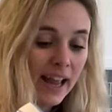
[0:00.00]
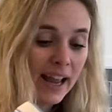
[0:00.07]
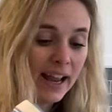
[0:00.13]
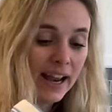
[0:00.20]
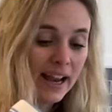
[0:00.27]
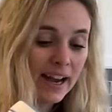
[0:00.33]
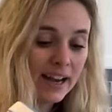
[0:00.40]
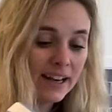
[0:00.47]

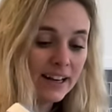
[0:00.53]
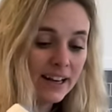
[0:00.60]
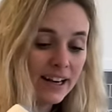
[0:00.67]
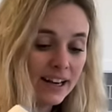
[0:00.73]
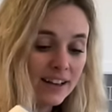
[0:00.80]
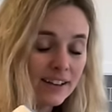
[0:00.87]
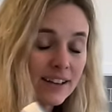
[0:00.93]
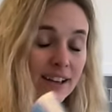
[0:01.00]
and
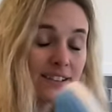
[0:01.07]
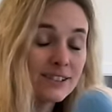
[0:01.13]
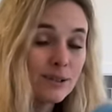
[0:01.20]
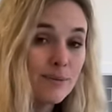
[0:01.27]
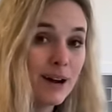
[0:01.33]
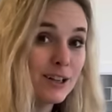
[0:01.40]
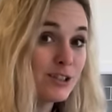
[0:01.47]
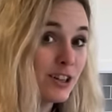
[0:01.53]
uh, get
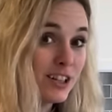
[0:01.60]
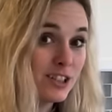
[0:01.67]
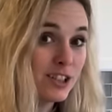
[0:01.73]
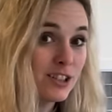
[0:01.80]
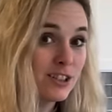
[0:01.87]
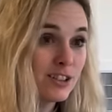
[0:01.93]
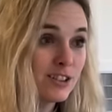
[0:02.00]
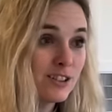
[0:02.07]
some
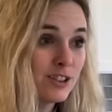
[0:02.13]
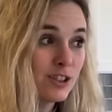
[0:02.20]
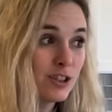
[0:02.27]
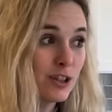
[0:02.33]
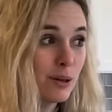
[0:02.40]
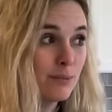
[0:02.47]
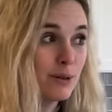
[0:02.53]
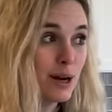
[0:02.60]
hydrangeas
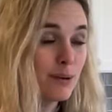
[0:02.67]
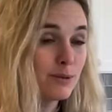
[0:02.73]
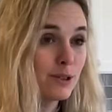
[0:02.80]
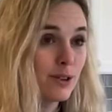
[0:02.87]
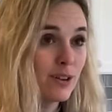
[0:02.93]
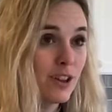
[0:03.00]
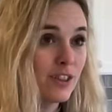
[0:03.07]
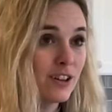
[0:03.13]
trimmed up
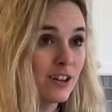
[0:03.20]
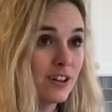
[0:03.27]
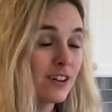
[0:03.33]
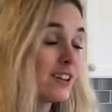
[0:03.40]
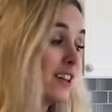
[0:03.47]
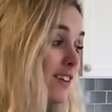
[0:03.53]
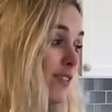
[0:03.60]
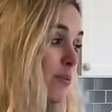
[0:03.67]
so that the
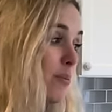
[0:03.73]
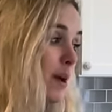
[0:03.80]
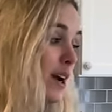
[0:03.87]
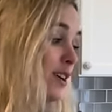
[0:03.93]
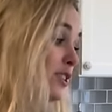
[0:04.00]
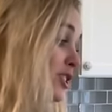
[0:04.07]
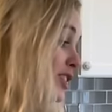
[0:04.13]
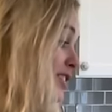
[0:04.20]
Cleveland
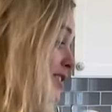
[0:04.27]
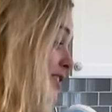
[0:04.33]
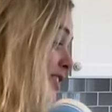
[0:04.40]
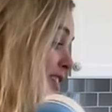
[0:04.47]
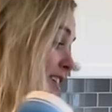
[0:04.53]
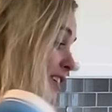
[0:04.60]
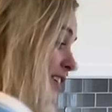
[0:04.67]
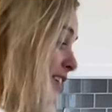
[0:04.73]
pear trees
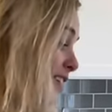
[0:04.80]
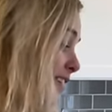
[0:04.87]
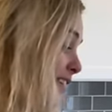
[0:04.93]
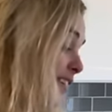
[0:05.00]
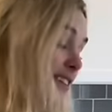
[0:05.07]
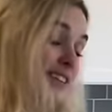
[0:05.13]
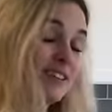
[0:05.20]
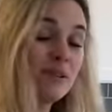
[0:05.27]
look
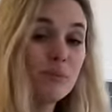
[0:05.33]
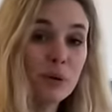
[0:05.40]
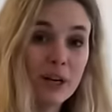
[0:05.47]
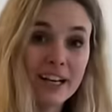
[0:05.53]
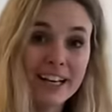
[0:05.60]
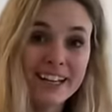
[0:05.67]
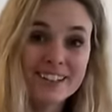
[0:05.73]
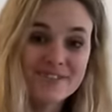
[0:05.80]

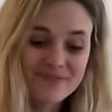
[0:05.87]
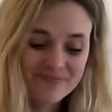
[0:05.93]
pretty.